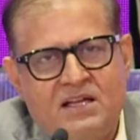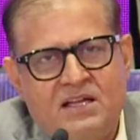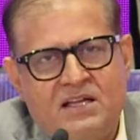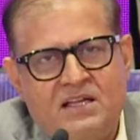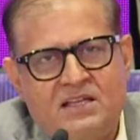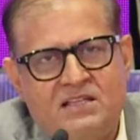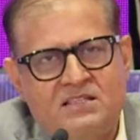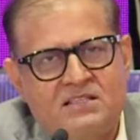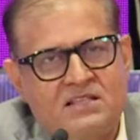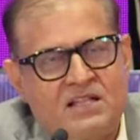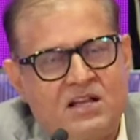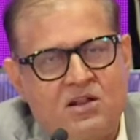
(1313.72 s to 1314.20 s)

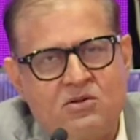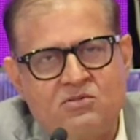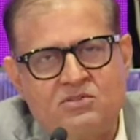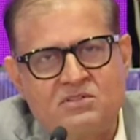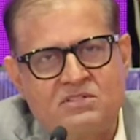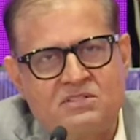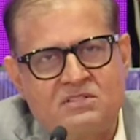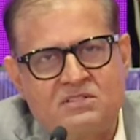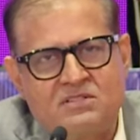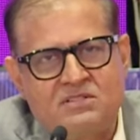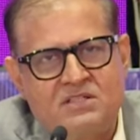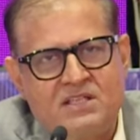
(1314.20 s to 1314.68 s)
is around
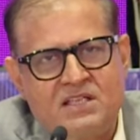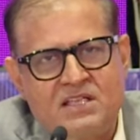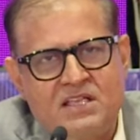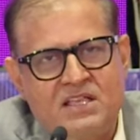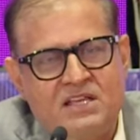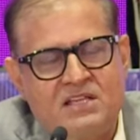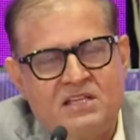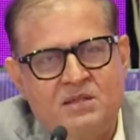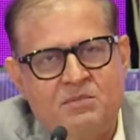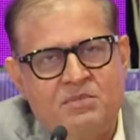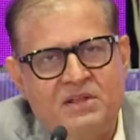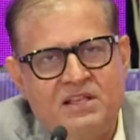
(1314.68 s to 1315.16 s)

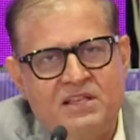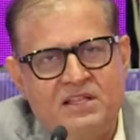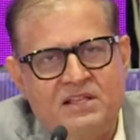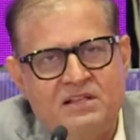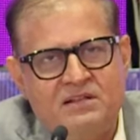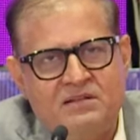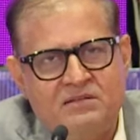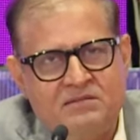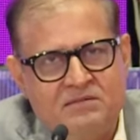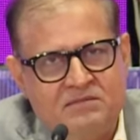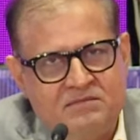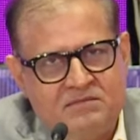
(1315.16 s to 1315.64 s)
80
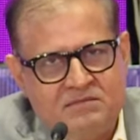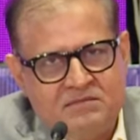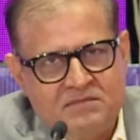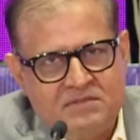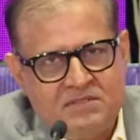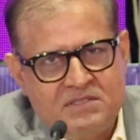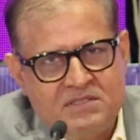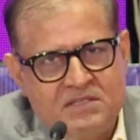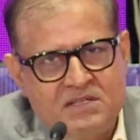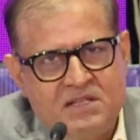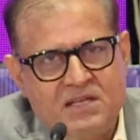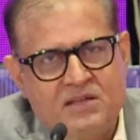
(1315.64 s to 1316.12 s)
billion,
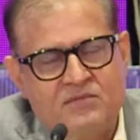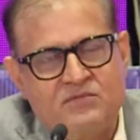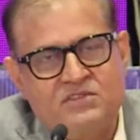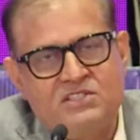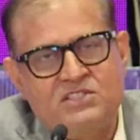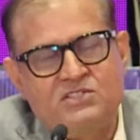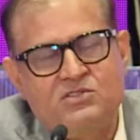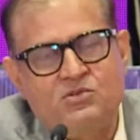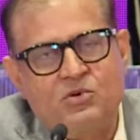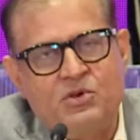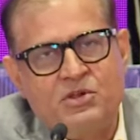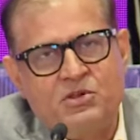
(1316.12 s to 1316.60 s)
which
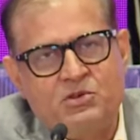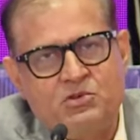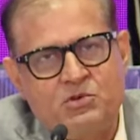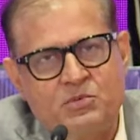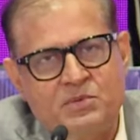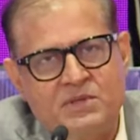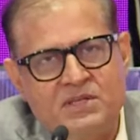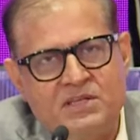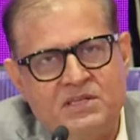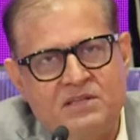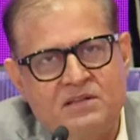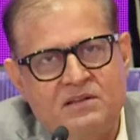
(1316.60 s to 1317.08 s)
is going to
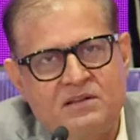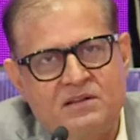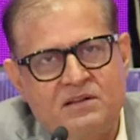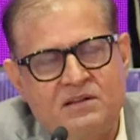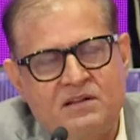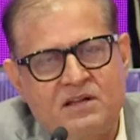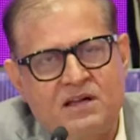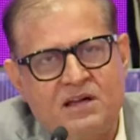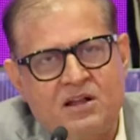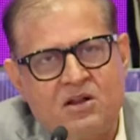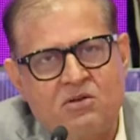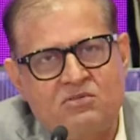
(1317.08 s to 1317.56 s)
be
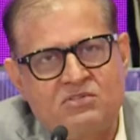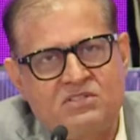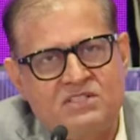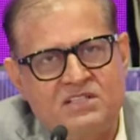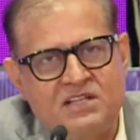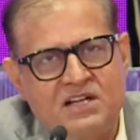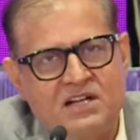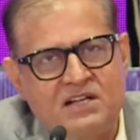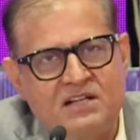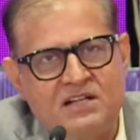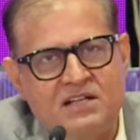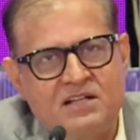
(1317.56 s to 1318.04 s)
around
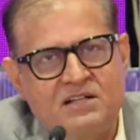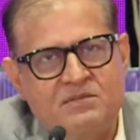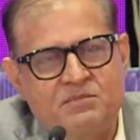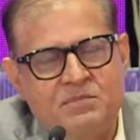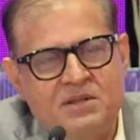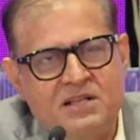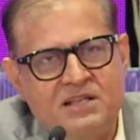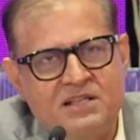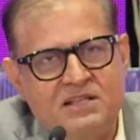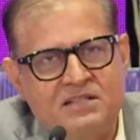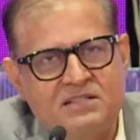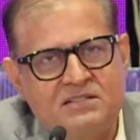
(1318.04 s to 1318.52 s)
300
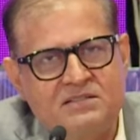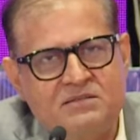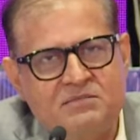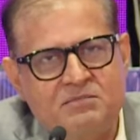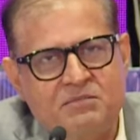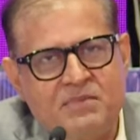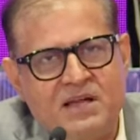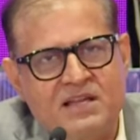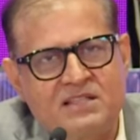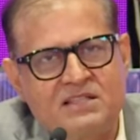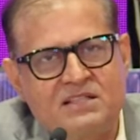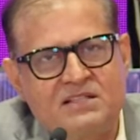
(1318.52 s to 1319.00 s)
billion
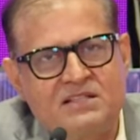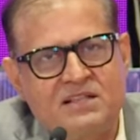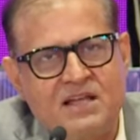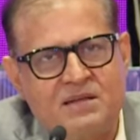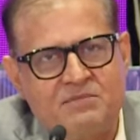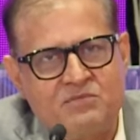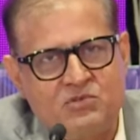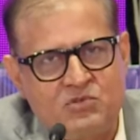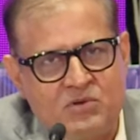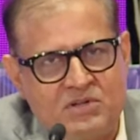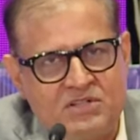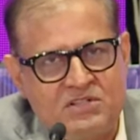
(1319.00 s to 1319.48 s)
by the
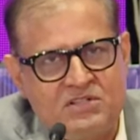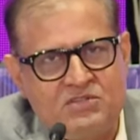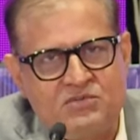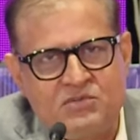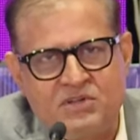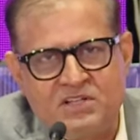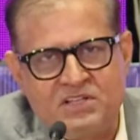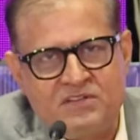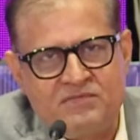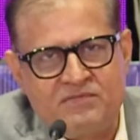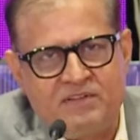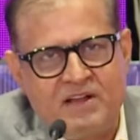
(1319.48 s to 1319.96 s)
time
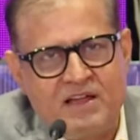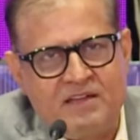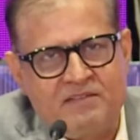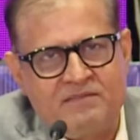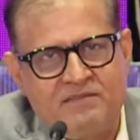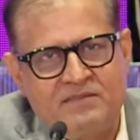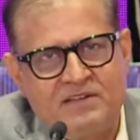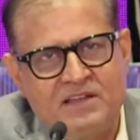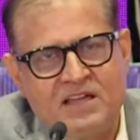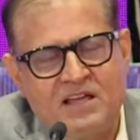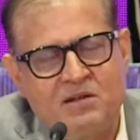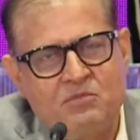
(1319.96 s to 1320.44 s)
2025.
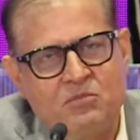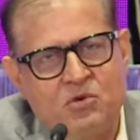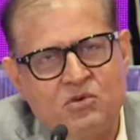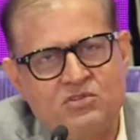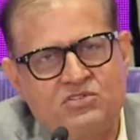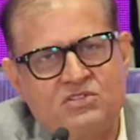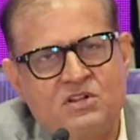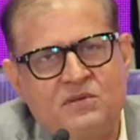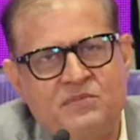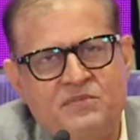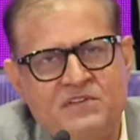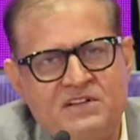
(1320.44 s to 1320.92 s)
And most of